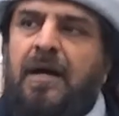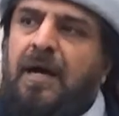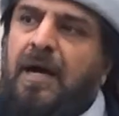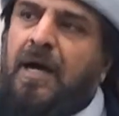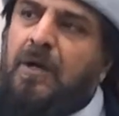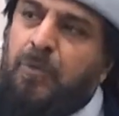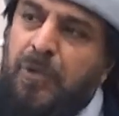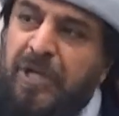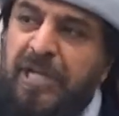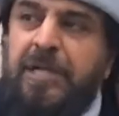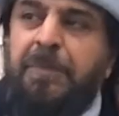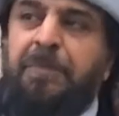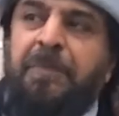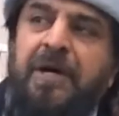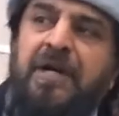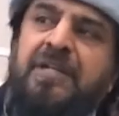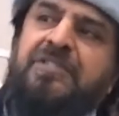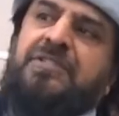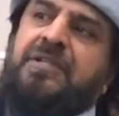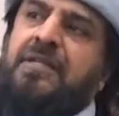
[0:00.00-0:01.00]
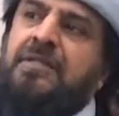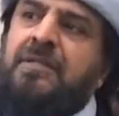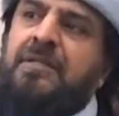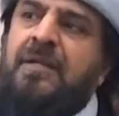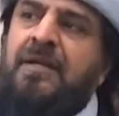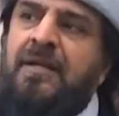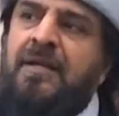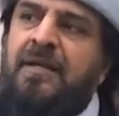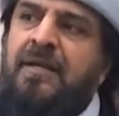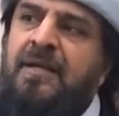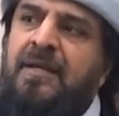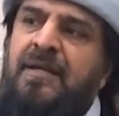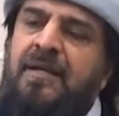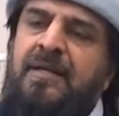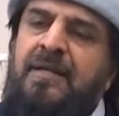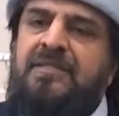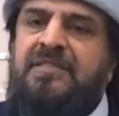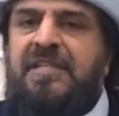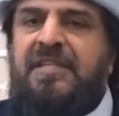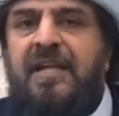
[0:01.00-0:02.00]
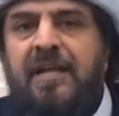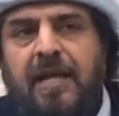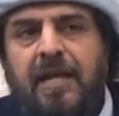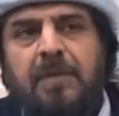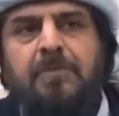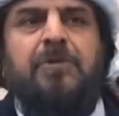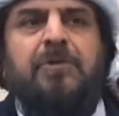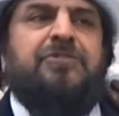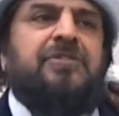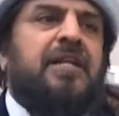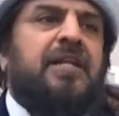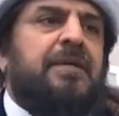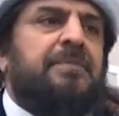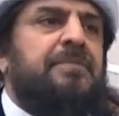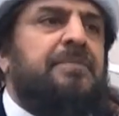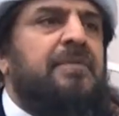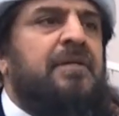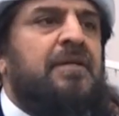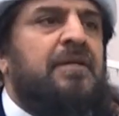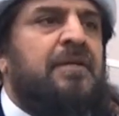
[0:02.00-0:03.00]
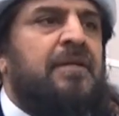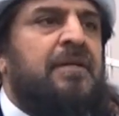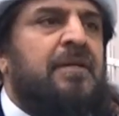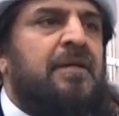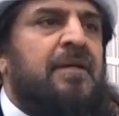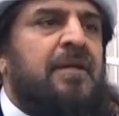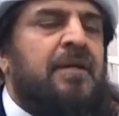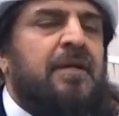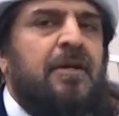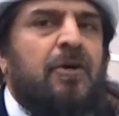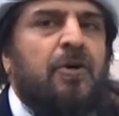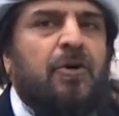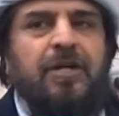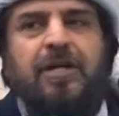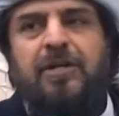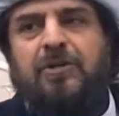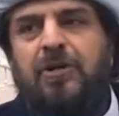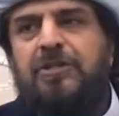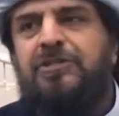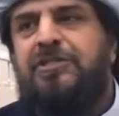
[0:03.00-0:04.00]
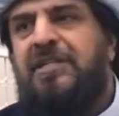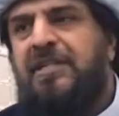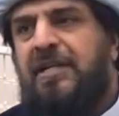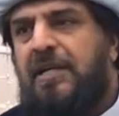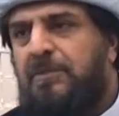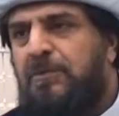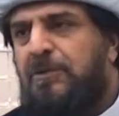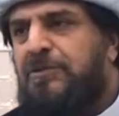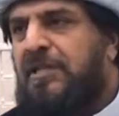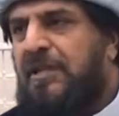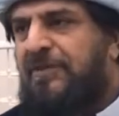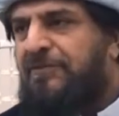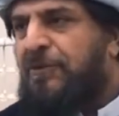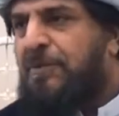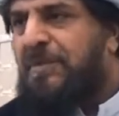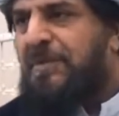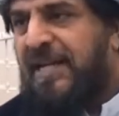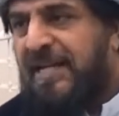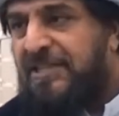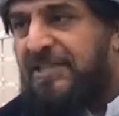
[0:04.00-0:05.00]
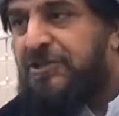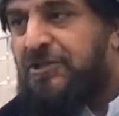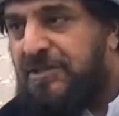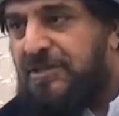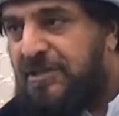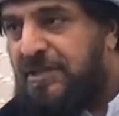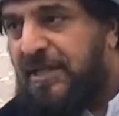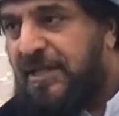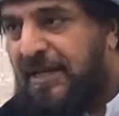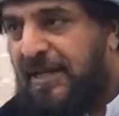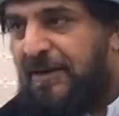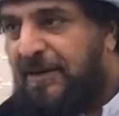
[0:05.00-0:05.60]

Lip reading: a weak person, single Muslim, okay, not single Muslim for marriage.com,